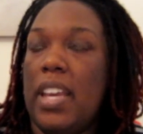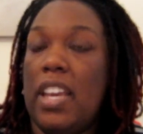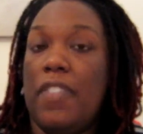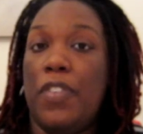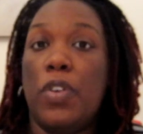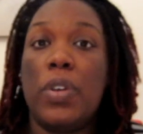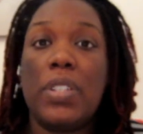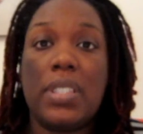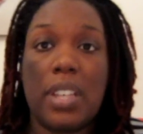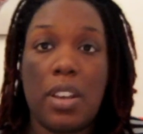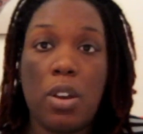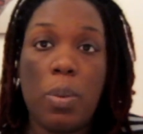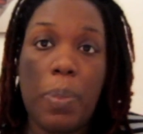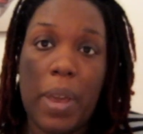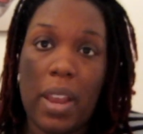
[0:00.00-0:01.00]
If you're a
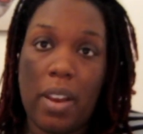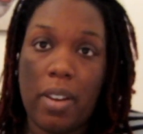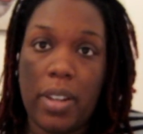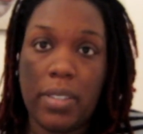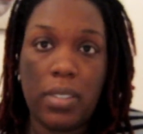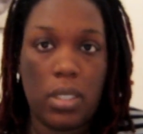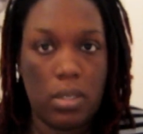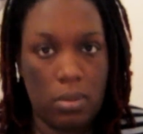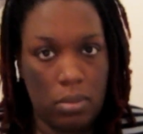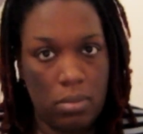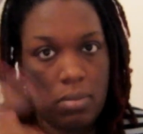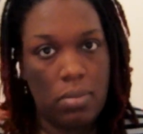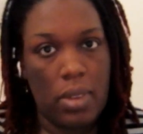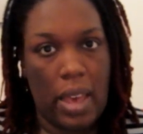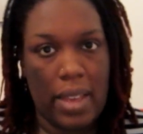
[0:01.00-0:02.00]
single parent,
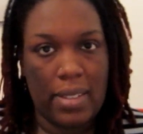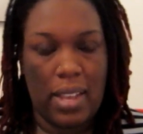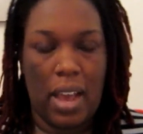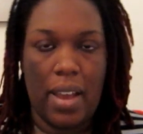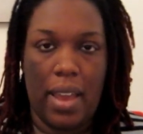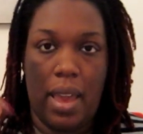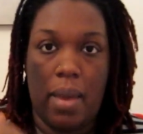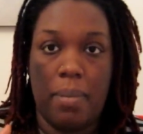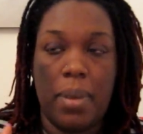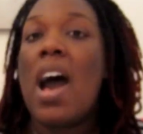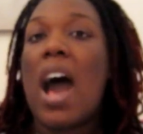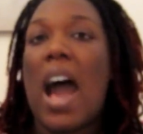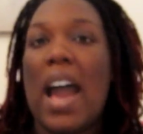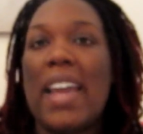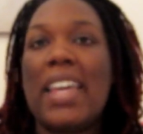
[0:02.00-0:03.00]
as I am,
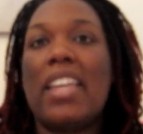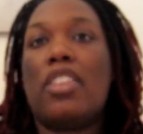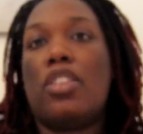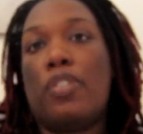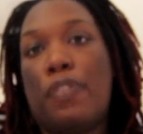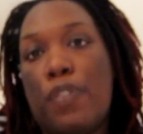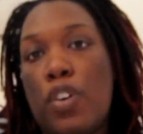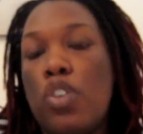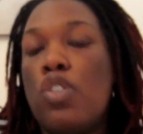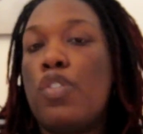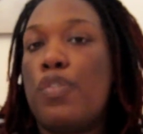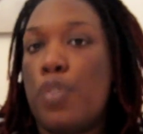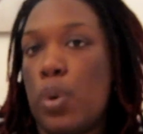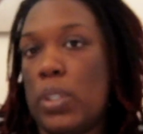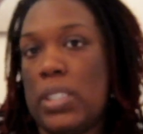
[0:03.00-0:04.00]
I get the full
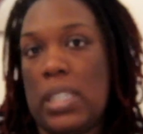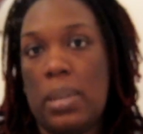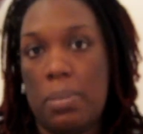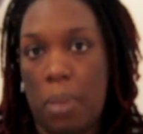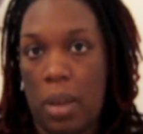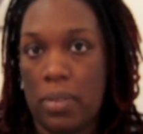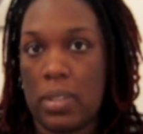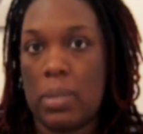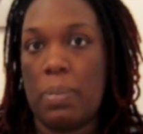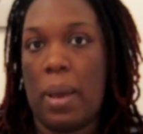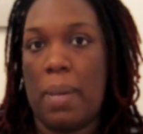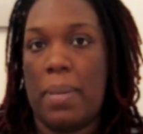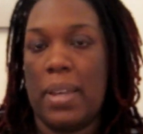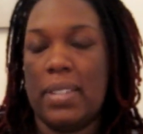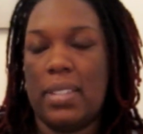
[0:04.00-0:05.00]
14 months
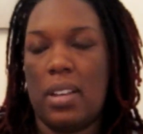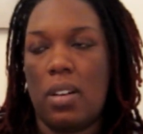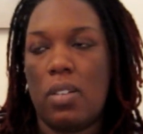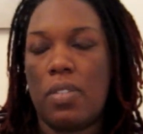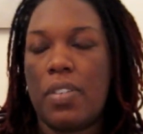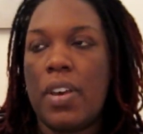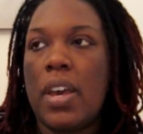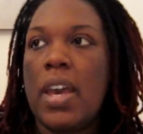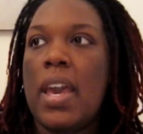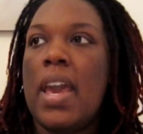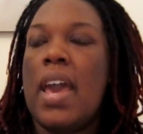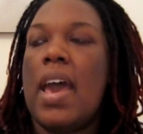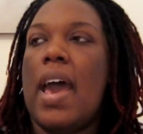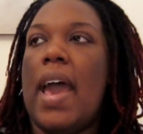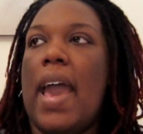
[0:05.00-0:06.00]
by myself.
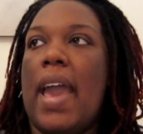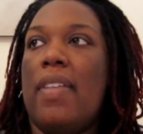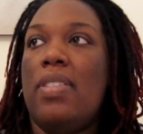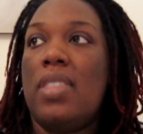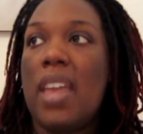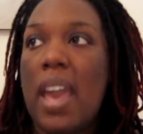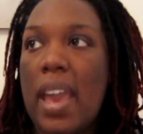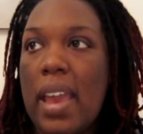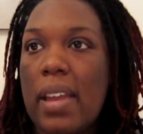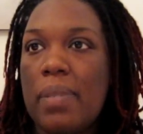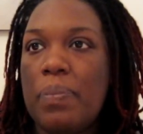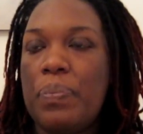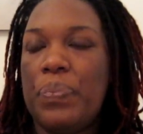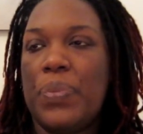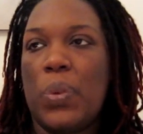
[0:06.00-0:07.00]
And
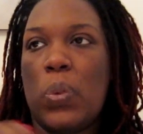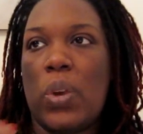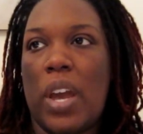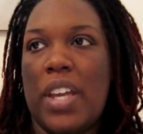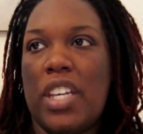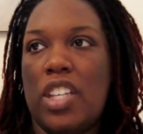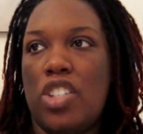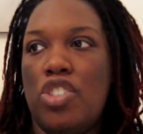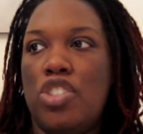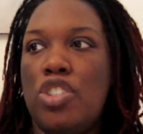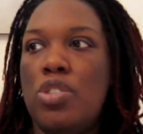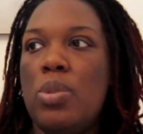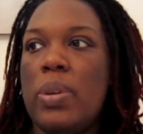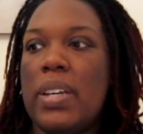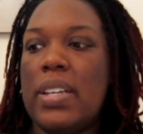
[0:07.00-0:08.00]
then what I can
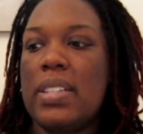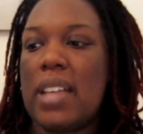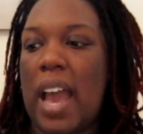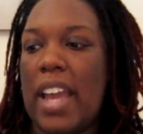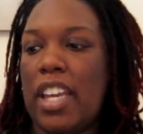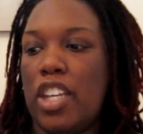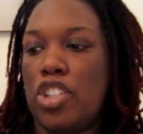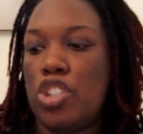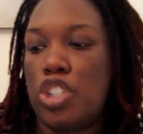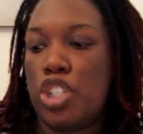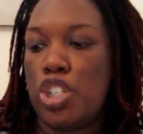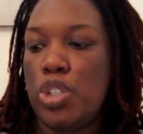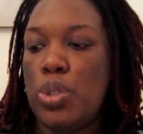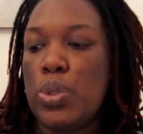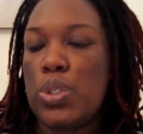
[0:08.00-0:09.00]
do is I can
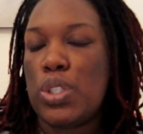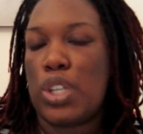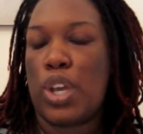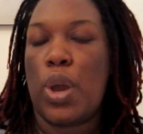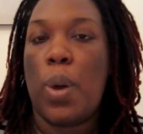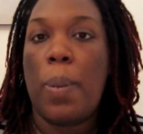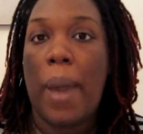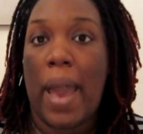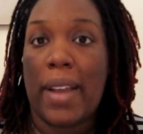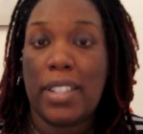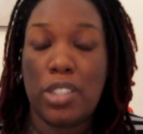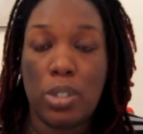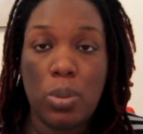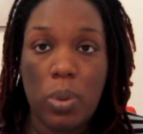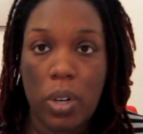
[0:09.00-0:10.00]
choose to go
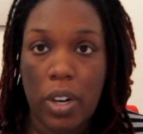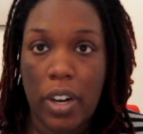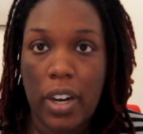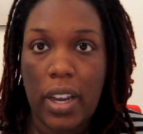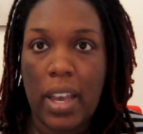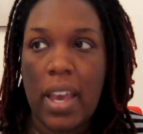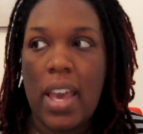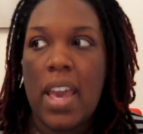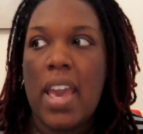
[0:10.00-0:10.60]
back to work